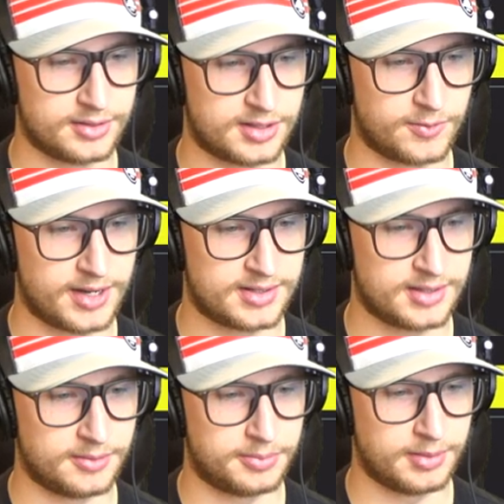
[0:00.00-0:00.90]
here's the
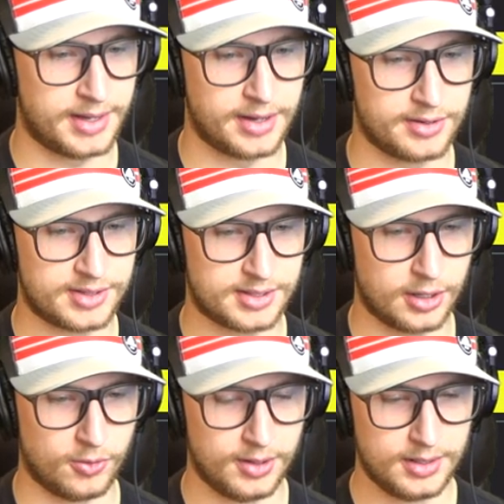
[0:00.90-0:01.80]
rest of the players.
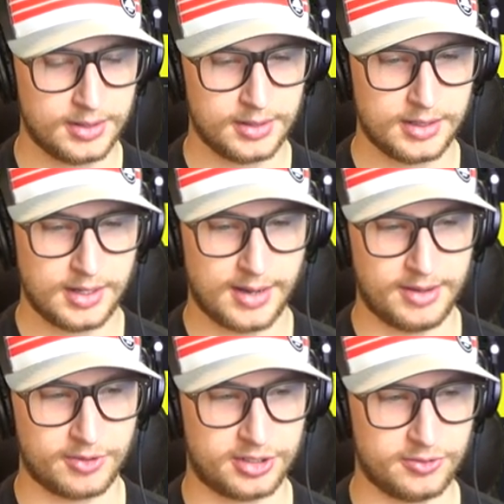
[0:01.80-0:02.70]
So, I
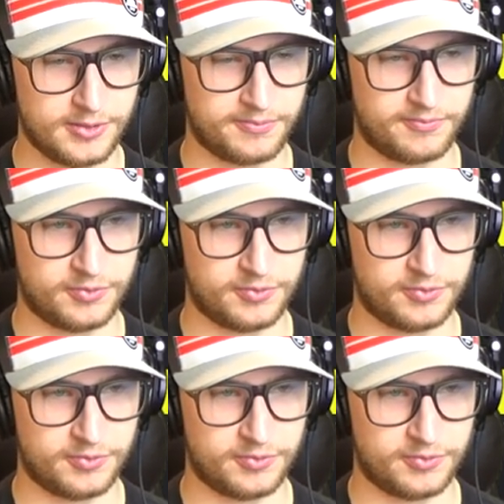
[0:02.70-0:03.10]
mean, we're doing